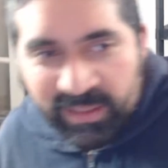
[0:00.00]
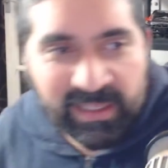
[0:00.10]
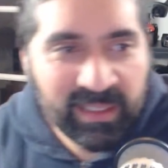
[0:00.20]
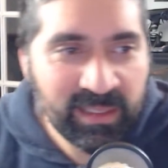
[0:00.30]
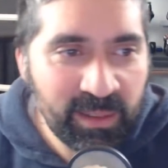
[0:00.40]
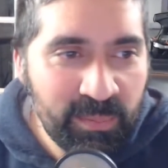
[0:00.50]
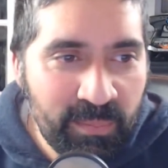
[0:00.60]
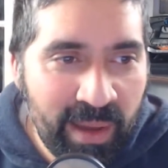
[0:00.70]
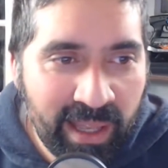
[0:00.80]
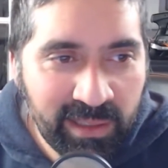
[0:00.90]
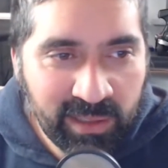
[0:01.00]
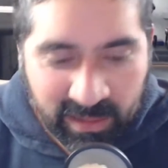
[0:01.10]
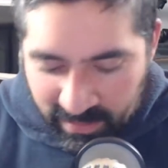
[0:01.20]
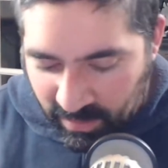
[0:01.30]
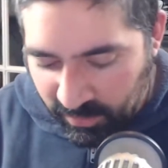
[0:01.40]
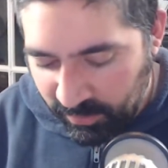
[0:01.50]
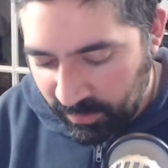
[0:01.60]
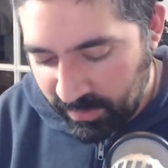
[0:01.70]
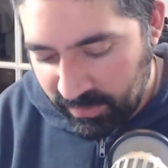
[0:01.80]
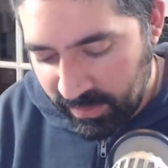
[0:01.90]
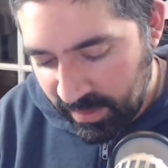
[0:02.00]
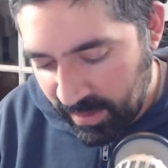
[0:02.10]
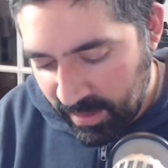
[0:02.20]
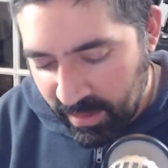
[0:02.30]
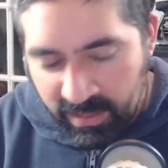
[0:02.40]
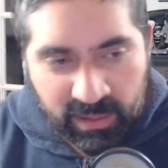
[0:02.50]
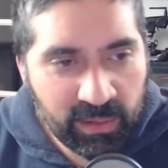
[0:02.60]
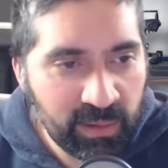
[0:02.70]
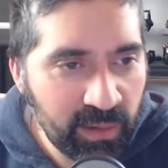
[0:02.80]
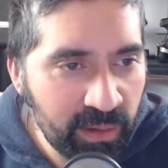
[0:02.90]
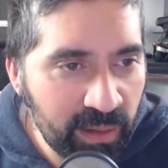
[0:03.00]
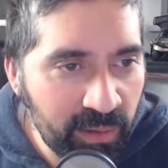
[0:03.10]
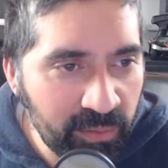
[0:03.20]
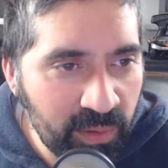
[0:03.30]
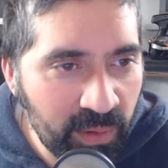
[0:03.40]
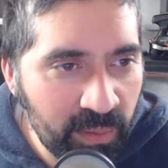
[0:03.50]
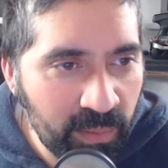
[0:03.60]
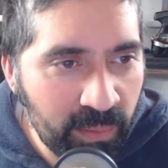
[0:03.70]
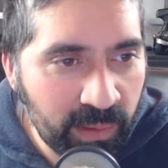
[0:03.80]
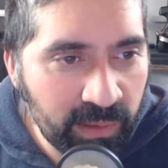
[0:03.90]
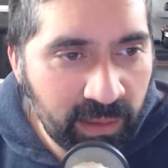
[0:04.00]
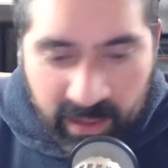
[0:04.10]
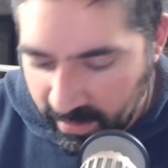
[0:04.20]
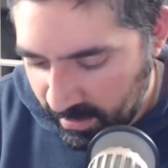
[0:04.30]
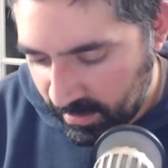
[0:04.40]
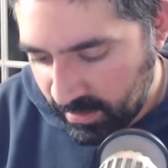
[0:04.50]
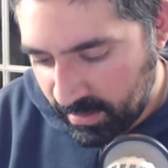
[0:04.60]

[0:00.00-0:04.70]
need to match stuff with. So okay, I've got one here.